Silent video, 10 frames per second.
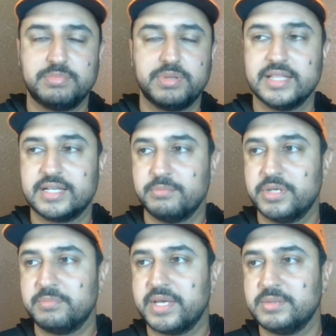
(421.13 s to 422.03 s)
really play like a
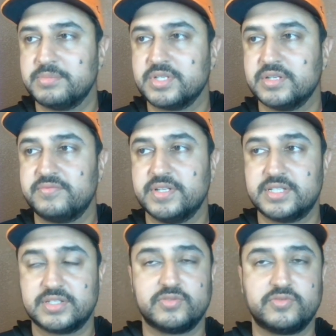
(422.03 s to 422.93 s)
big man himself. And
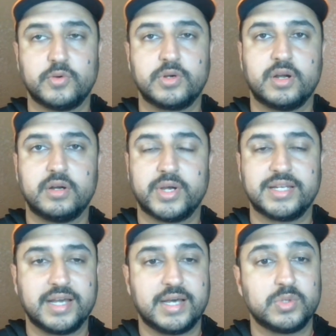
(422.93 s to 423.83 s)
6'4" guard
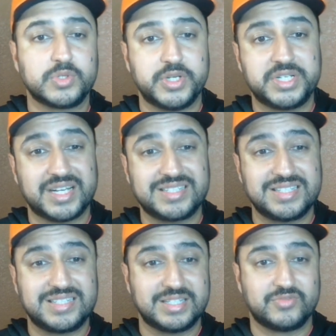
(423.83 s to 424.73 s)
Ryan Conwell, Tre
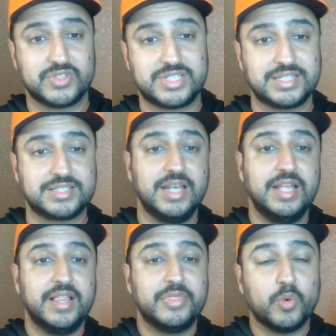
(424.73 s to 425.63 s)
Johnson, 6'6".
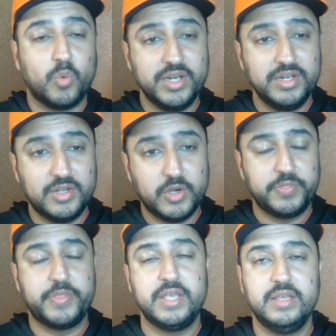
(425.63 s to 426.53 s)
The one
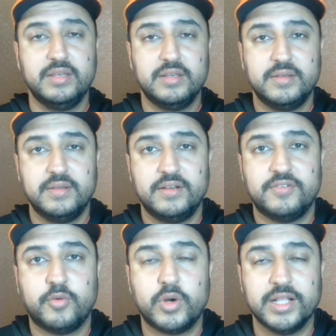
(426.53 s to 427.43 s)
good thing
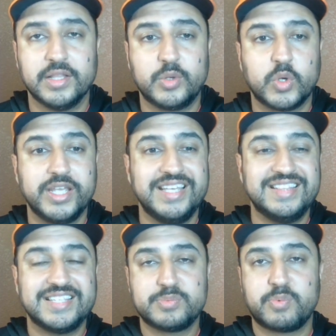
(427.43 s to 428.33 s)
for Illinois
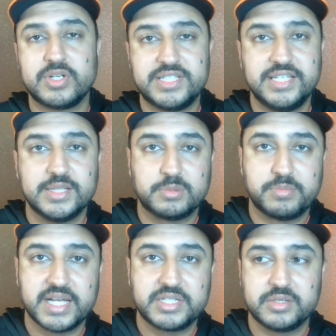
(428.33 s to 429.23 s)
in this particular
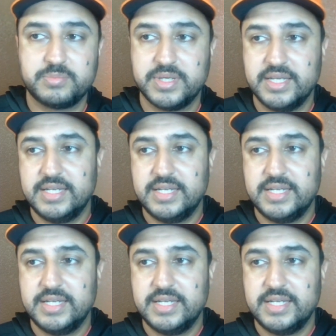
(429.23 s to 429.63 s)
matchup